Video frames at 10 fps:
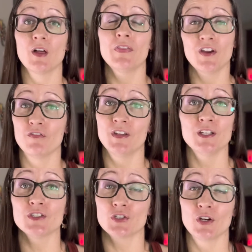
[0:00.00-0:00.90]
on their
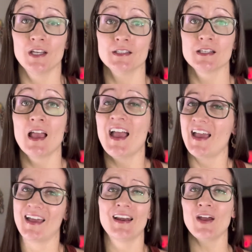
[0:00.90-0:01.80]
fitness journeys,
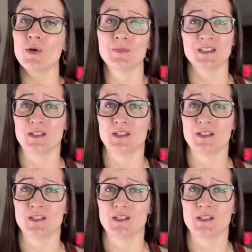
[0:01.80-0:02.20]
and I hope this